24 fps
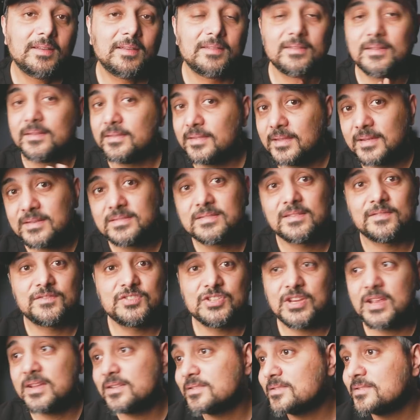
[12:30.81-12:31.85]
And then things have
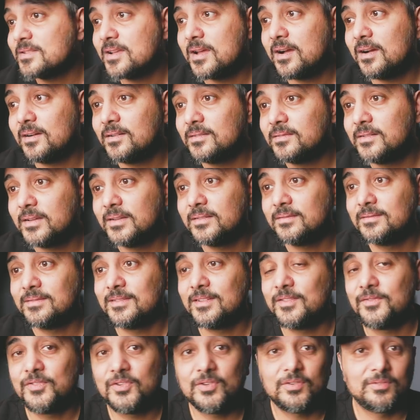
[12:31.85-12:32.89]
changed now.
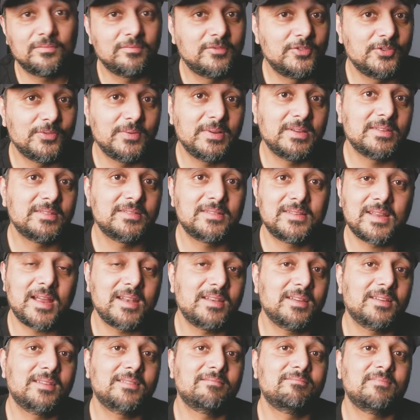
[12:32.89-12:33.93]
And if you're doing
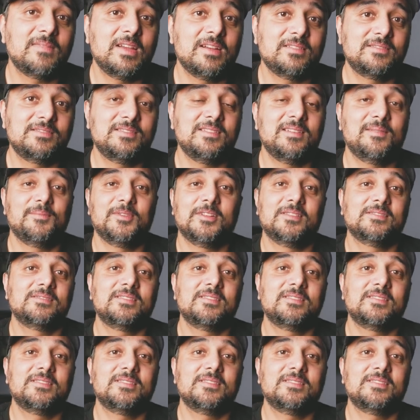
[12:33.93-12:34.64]
static HTML,